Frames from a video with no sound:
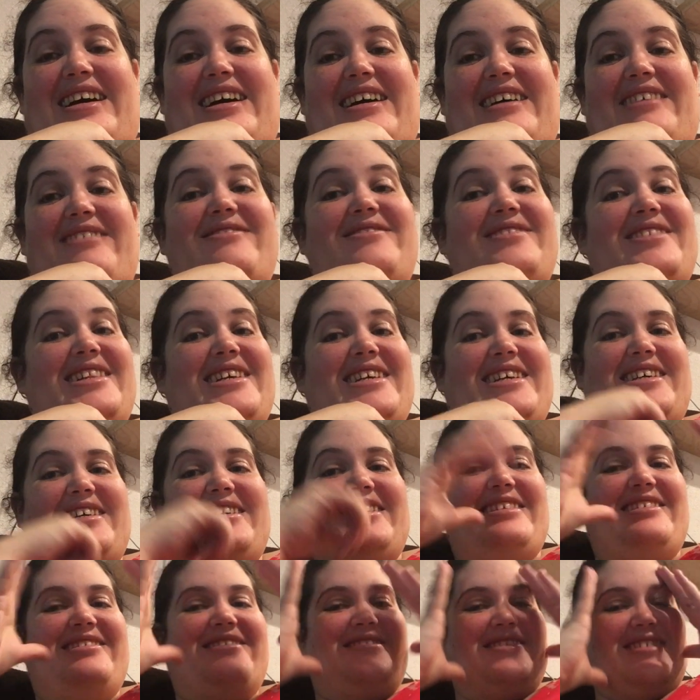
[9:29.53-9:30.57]
I'm
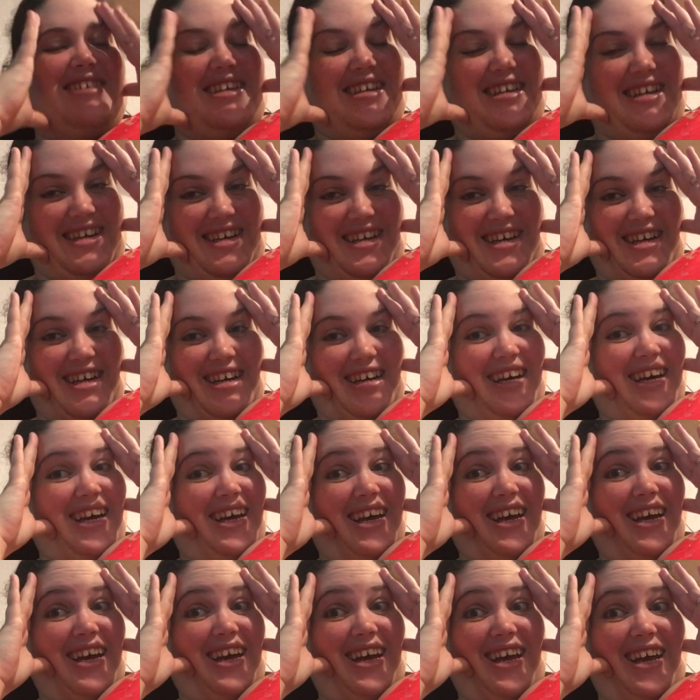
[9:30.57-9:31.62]
like, oh my god,
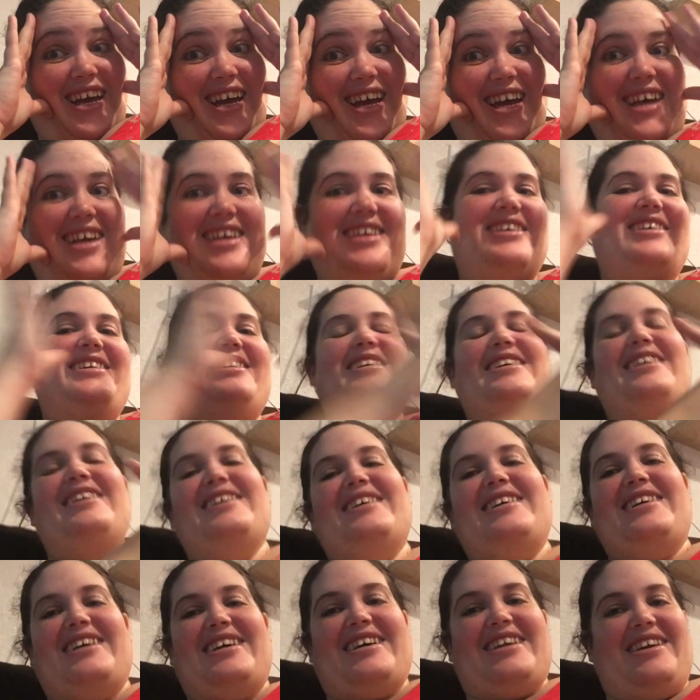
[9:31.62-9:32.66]
I
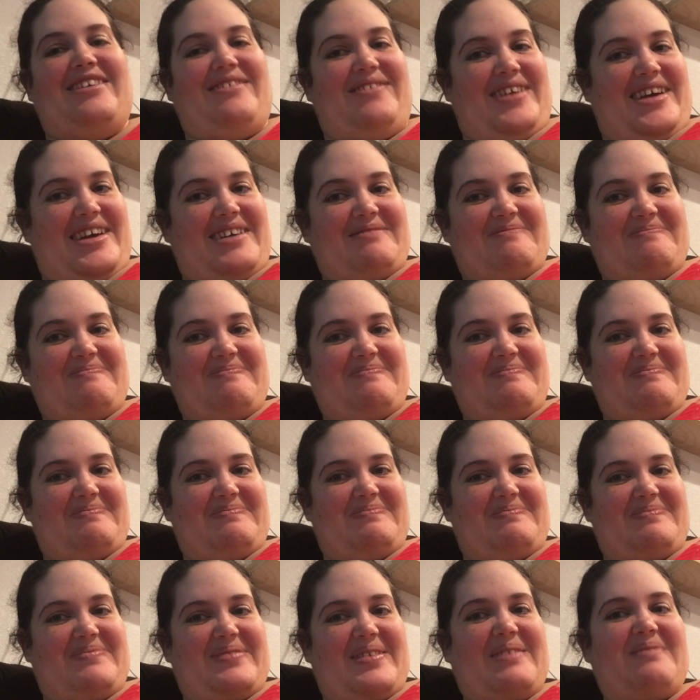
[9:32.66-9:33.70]
can't wait.
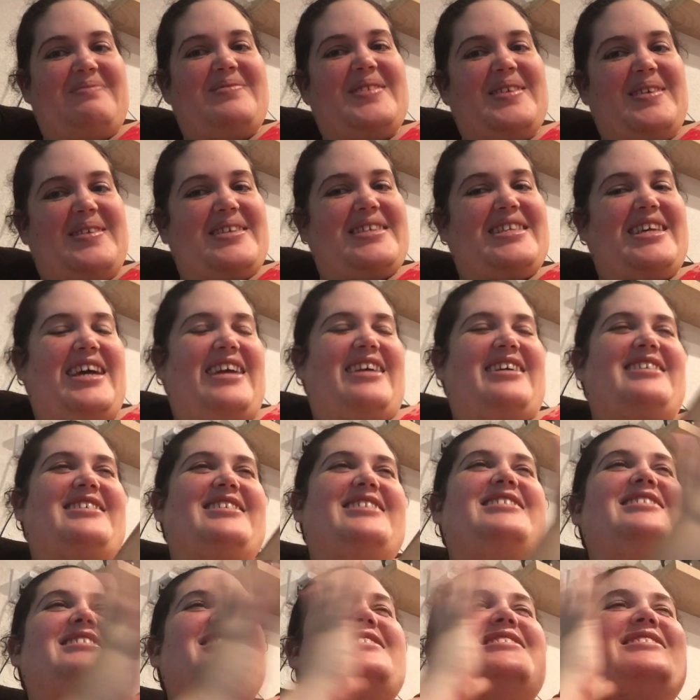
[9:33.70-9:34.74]
I'm so excited.
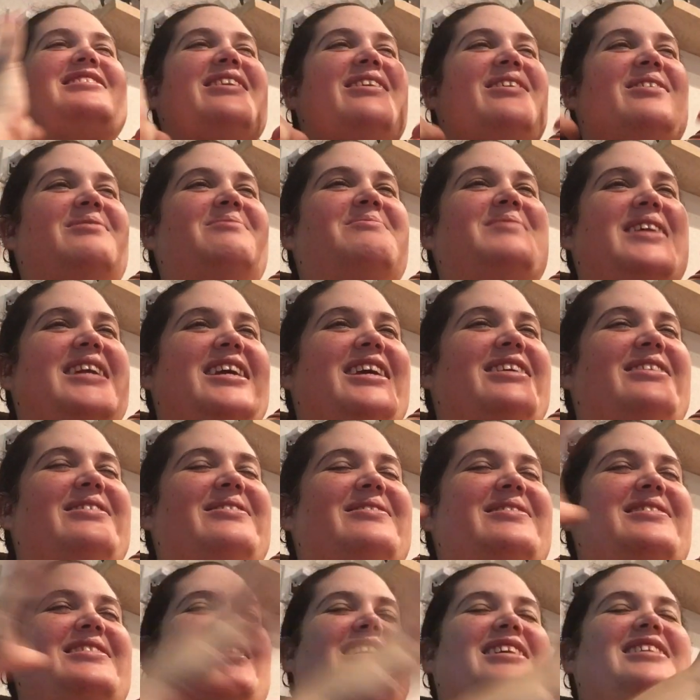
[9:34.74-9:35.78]
Just so many
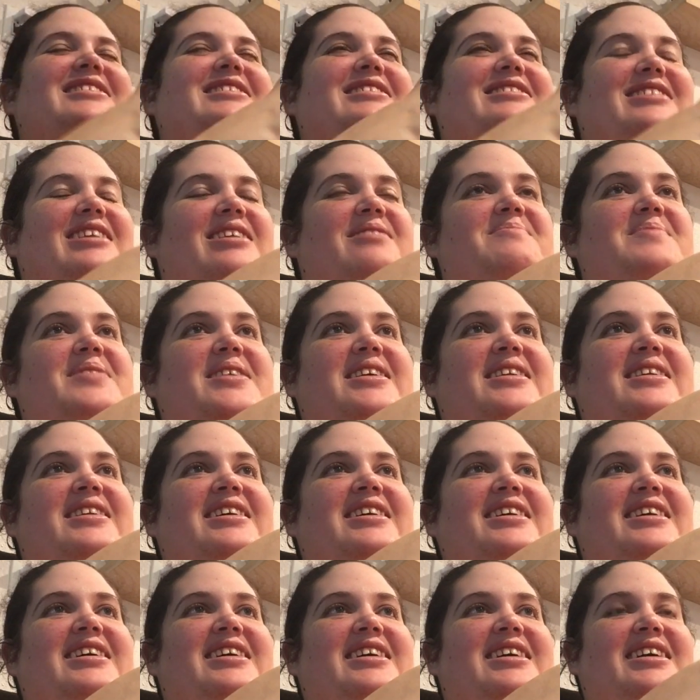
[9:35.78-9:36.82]
cool things are coming.
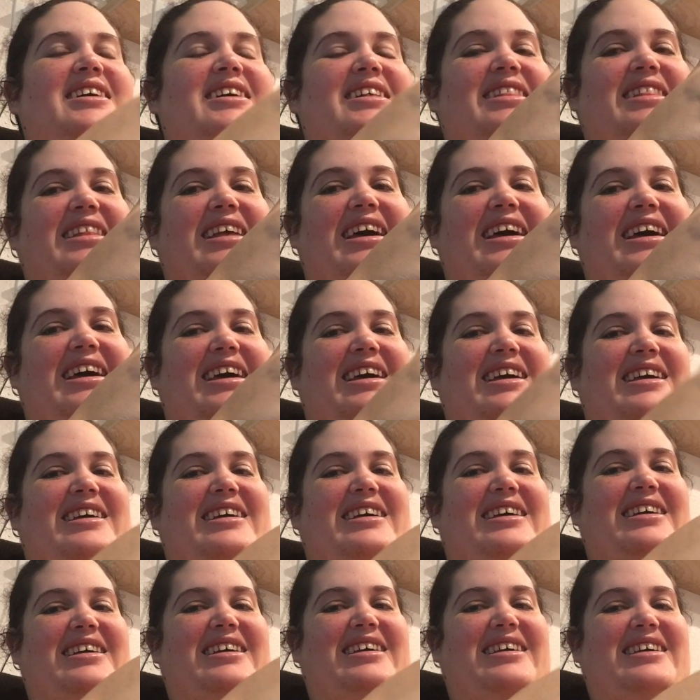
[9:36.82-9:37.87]

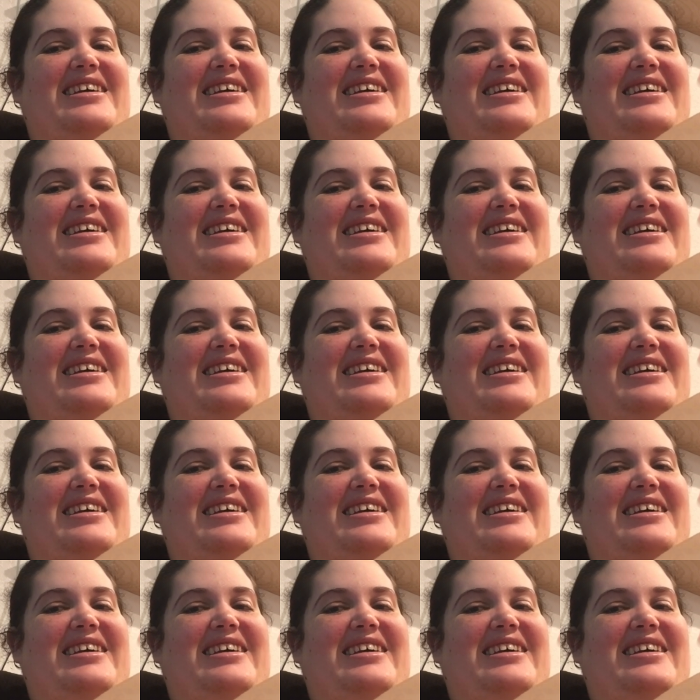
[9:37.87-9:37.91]
Like,